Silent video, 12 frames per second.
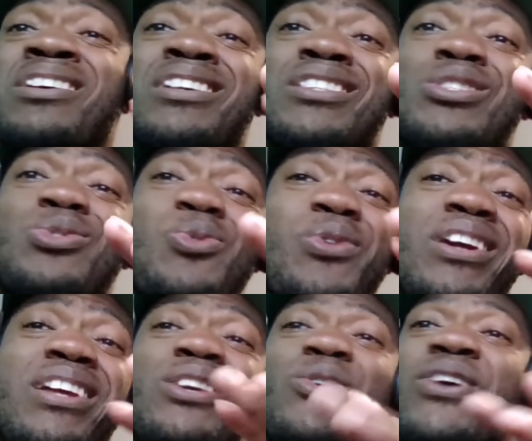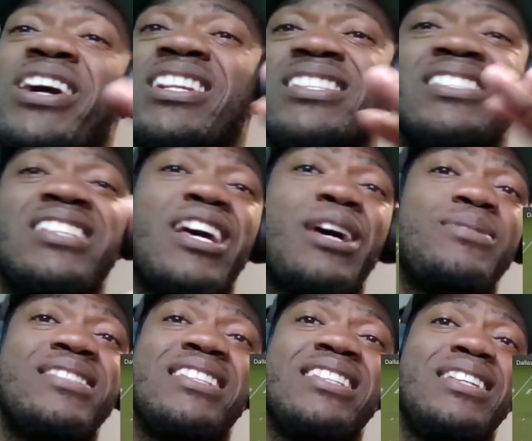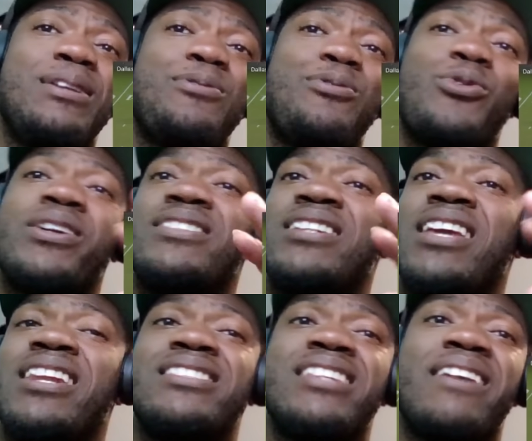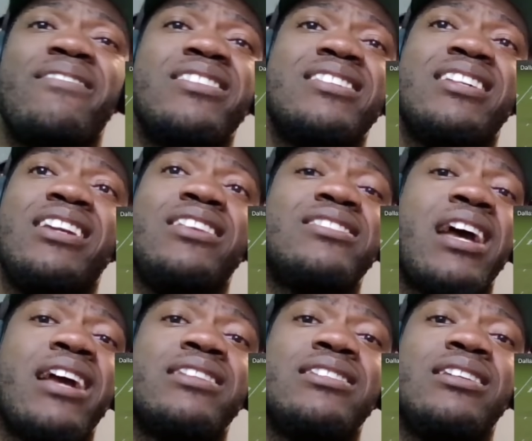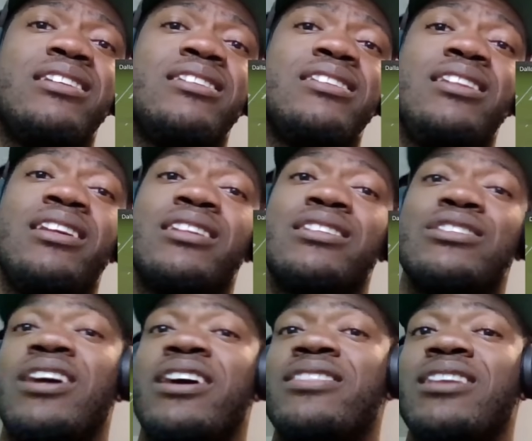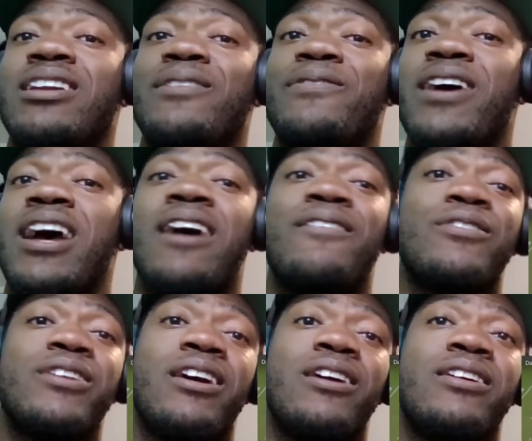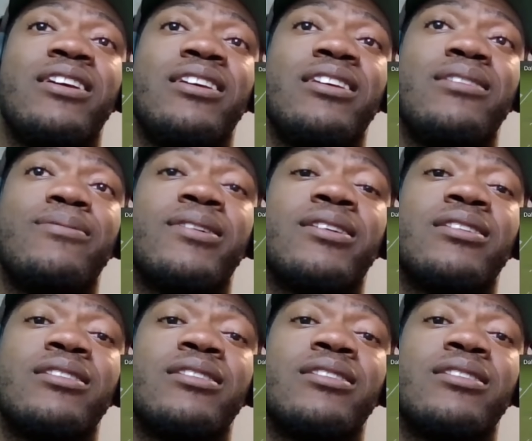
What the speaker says: 21-17, 14-17 type shit. This nigga didn't drop 35 when y'all hit, bro.